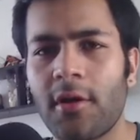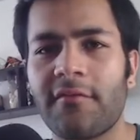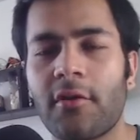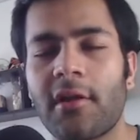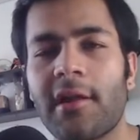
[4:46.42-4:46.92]
it
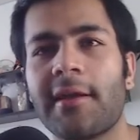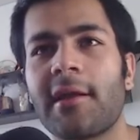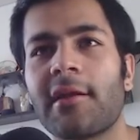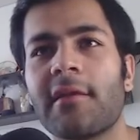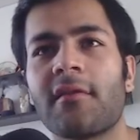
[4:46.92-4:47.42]
for the
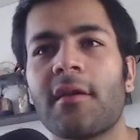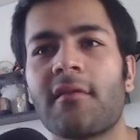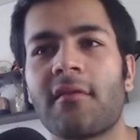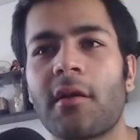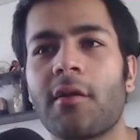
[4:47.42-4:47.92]
lighting. Let's get
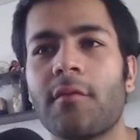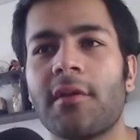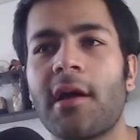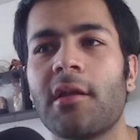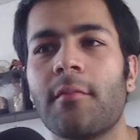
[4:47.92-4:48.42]
started with
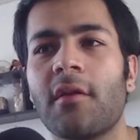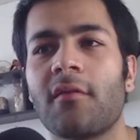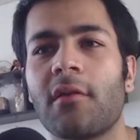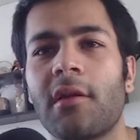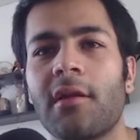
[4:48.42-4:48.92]
the
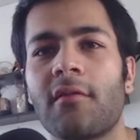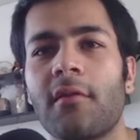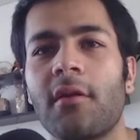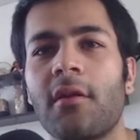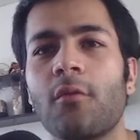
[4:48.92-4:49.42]
animation. Let's
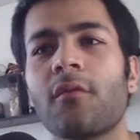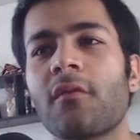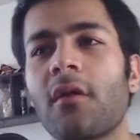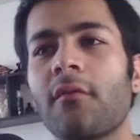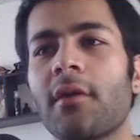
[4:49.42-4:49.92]

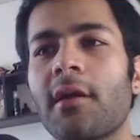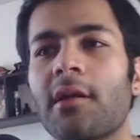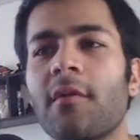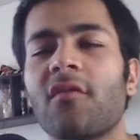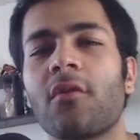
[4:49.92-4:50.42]
reduce our
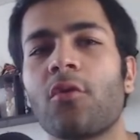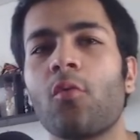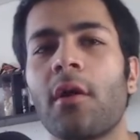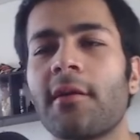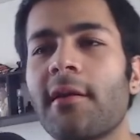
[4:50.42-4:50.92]
animation
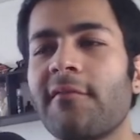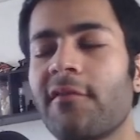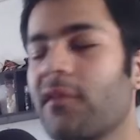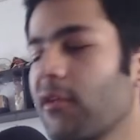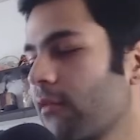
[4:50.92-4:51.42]

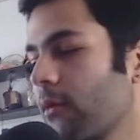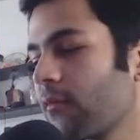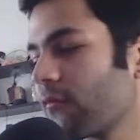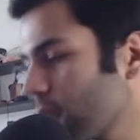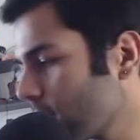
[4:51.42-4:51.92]
250
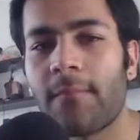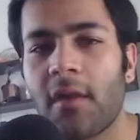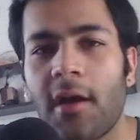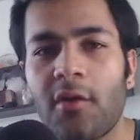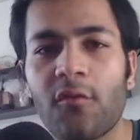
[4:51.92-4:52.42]
frames first.
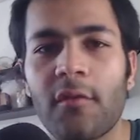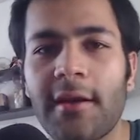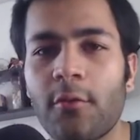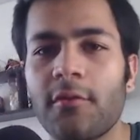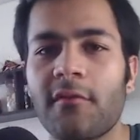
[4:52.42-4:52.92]
I usually
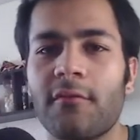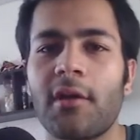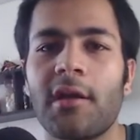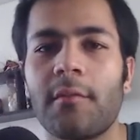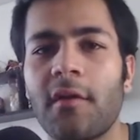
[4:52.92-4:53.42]
do this for
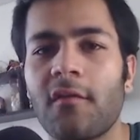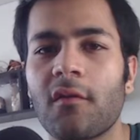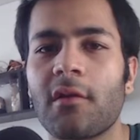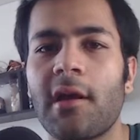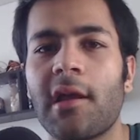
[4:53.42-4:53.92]

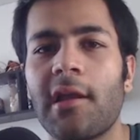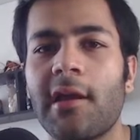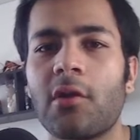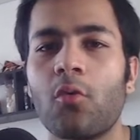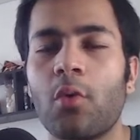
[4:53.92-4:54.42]
animation. I
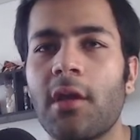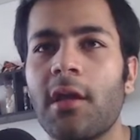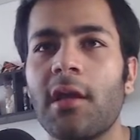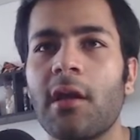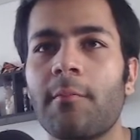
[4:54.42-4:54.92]
like to
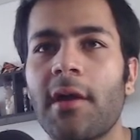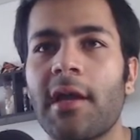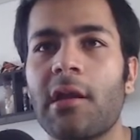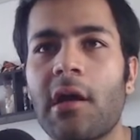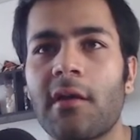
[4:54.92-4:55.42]
key
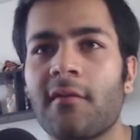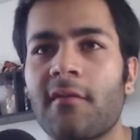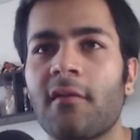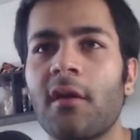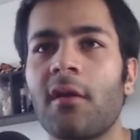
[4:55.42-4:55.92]
my
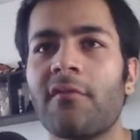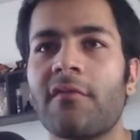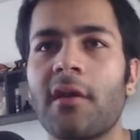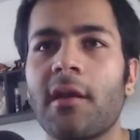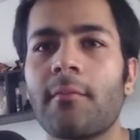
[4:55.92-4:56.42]
last
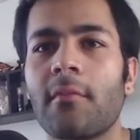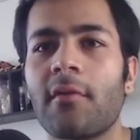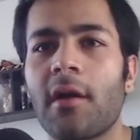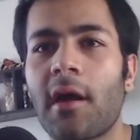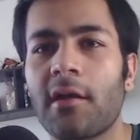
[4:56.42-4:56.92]
frame
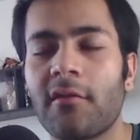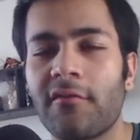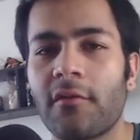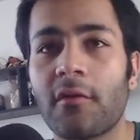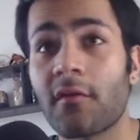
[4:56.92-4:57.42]
at the
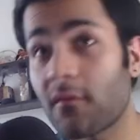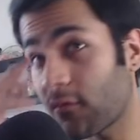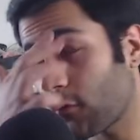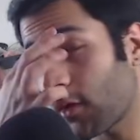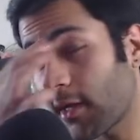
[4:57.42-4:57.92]
first
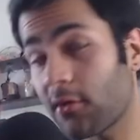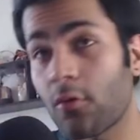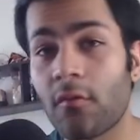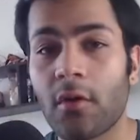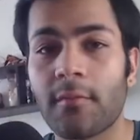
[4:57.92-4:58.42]
so I
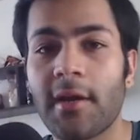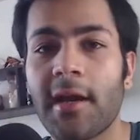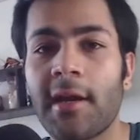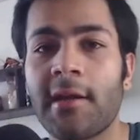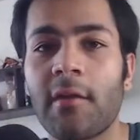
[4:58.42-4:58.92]
know what my
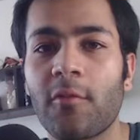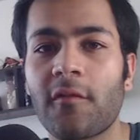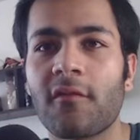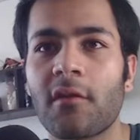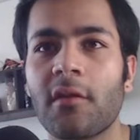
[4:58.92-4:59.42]
ending
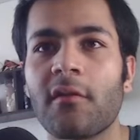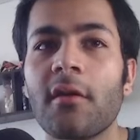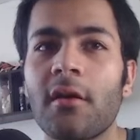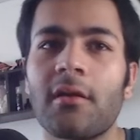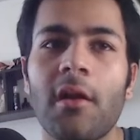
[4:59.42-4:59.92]
position
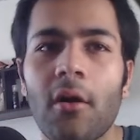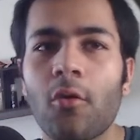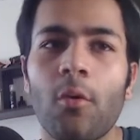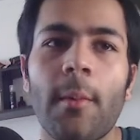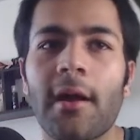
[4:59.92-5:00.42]
is. Now
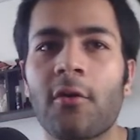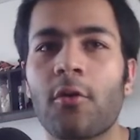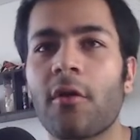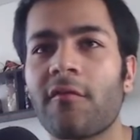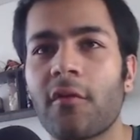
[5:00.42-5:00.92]
go back to
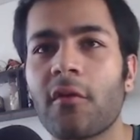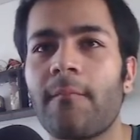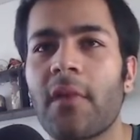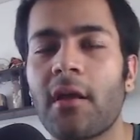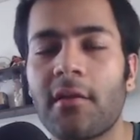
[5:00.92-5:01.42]
your
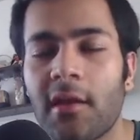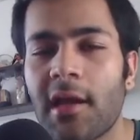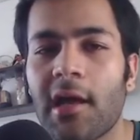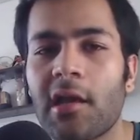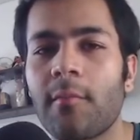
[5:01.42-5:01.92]
first and then
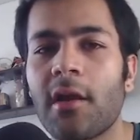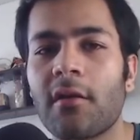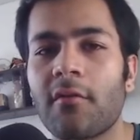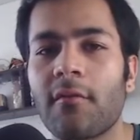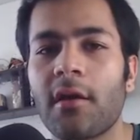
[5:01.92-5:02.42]

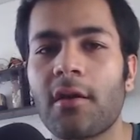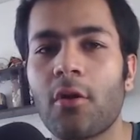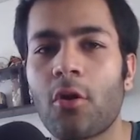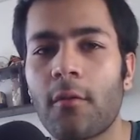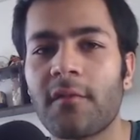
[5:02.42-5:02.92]
animate where
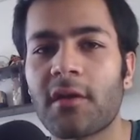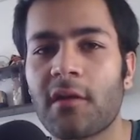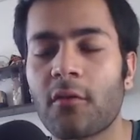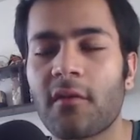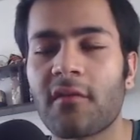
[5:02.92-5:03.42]
your object
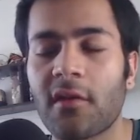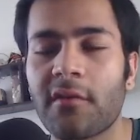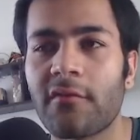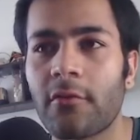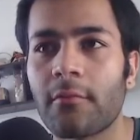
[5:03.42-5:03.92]
is going to
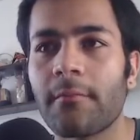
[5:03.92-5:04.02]
start from.